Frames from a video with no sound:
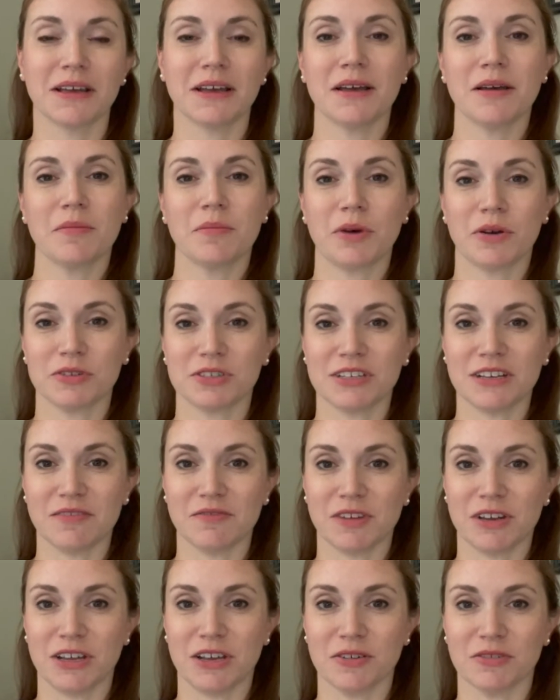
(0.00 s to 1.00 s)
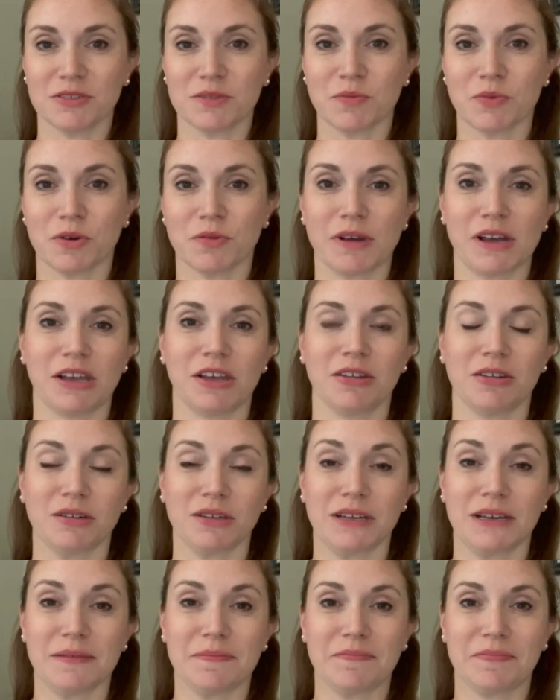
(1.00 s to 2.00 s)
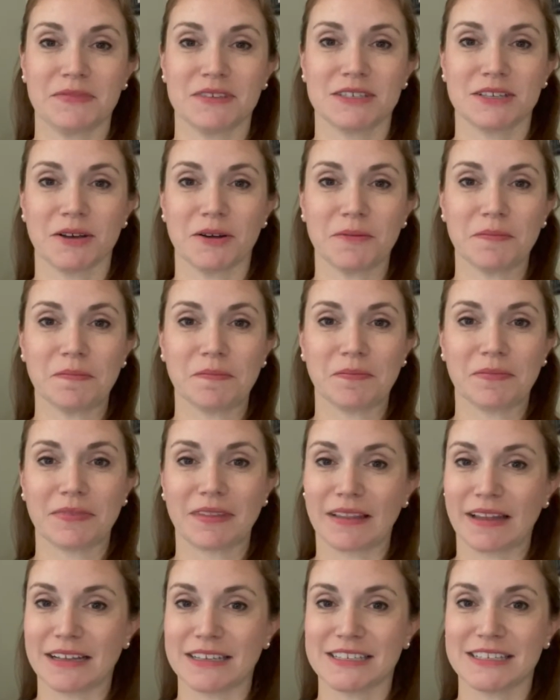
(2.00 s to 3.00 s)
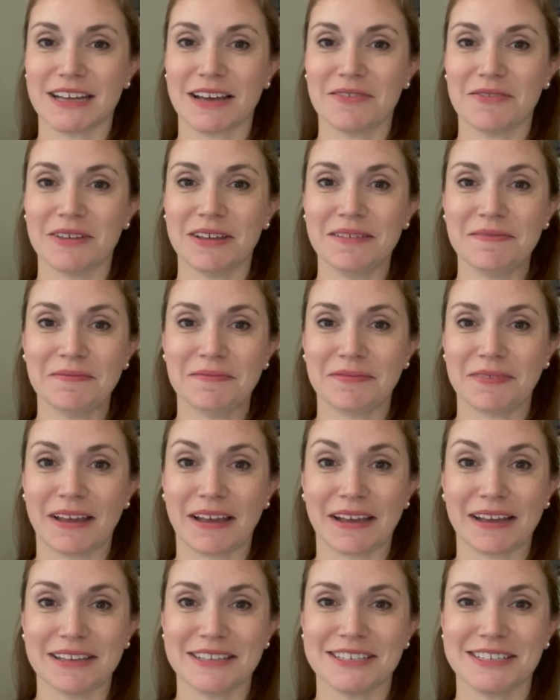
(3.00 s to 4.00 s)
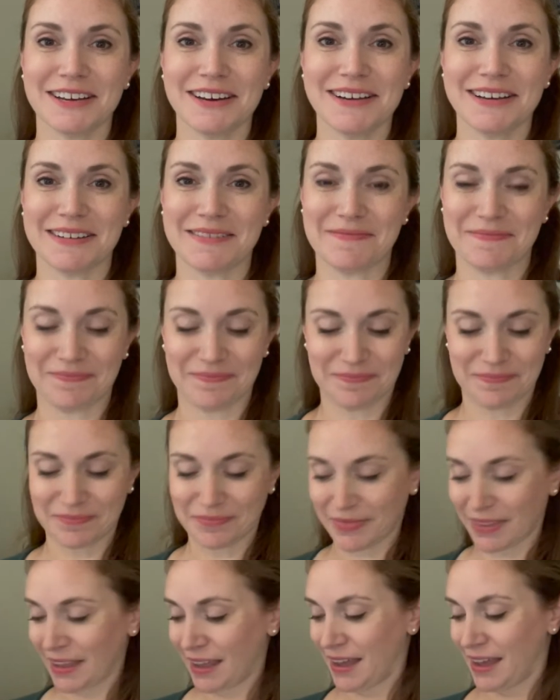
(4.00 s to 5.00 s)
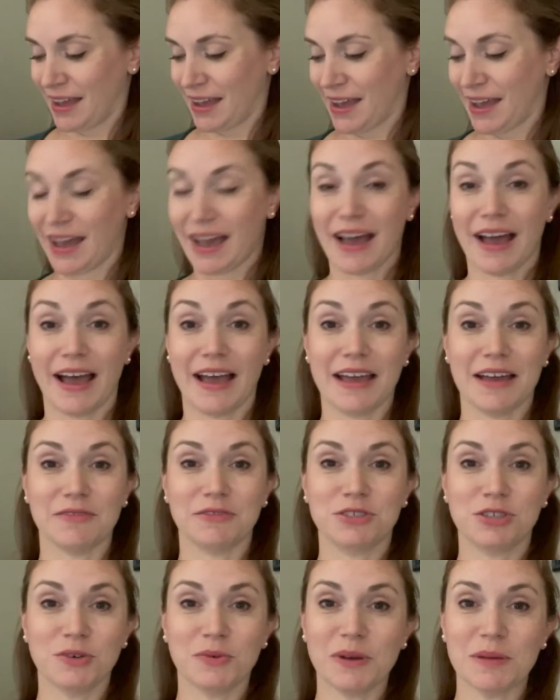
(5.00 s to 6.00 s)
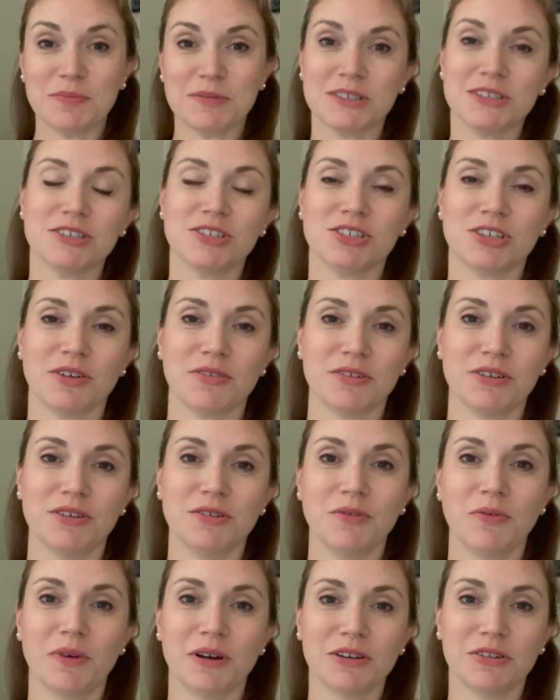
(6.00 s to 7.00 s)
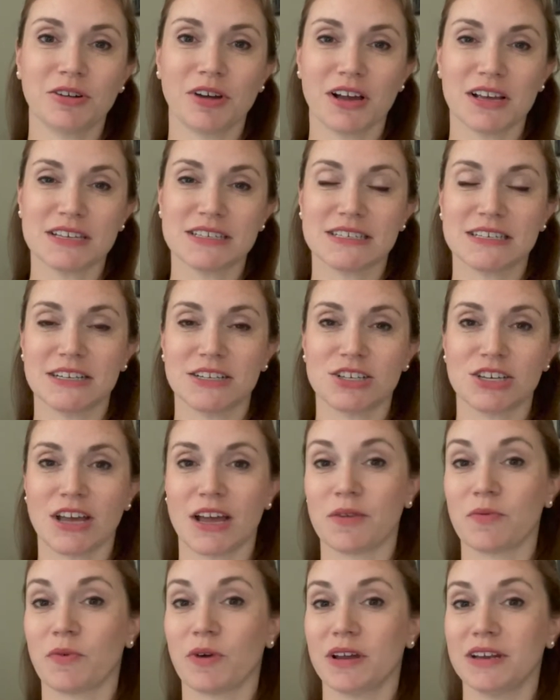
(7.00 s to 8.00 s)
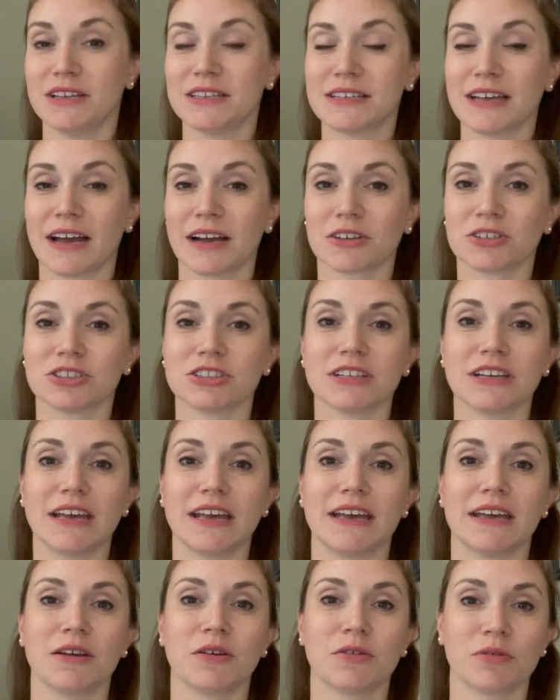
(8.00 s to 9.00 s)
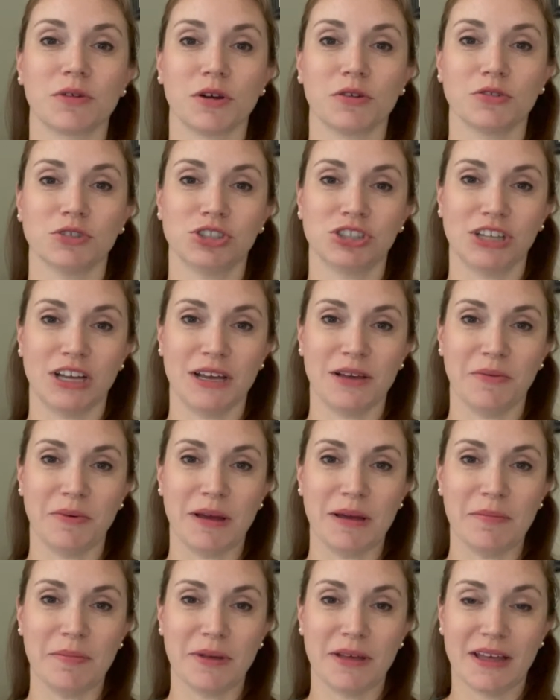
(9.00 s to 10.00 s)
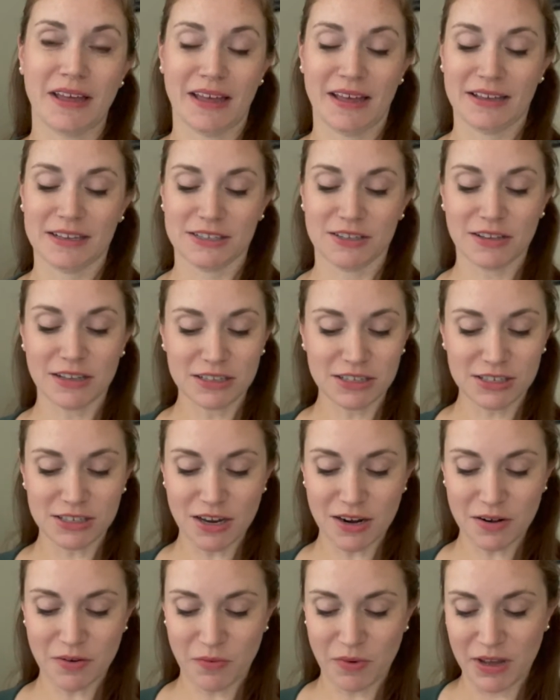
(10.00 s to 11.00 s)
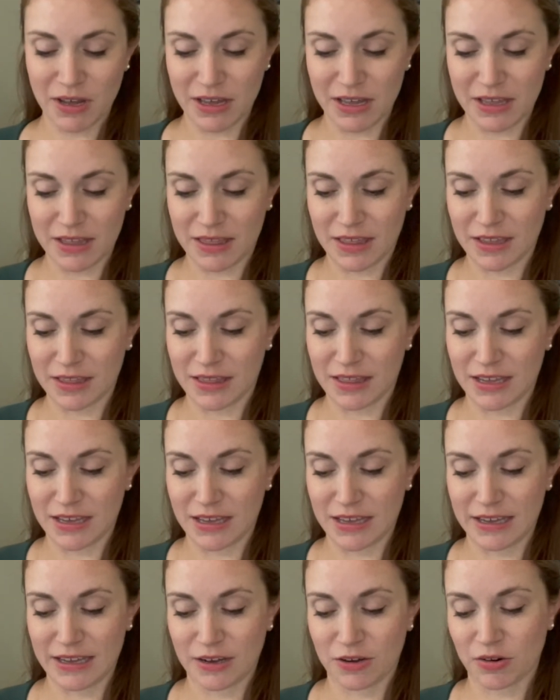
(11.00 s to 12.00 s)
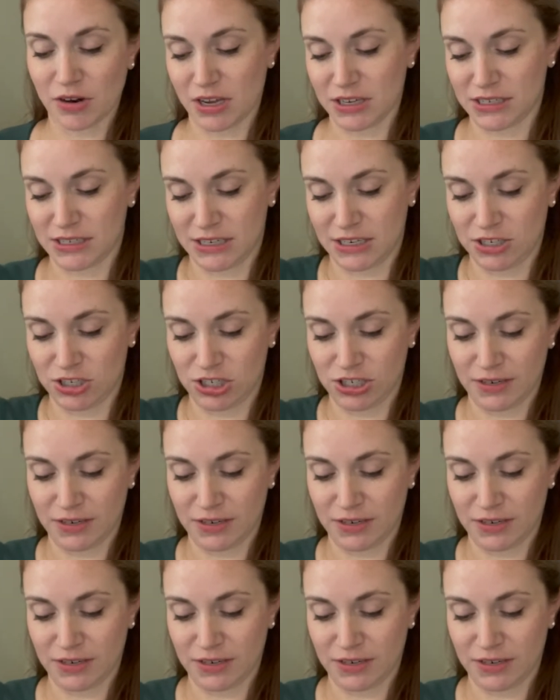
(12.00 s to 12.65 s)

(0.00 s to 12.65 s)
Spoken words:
posting videos more regularly. So let's dive in and get started. I have 2 whips to show you, one cross stitch and one is actually a crochet whip. So let's start with the cross stitch.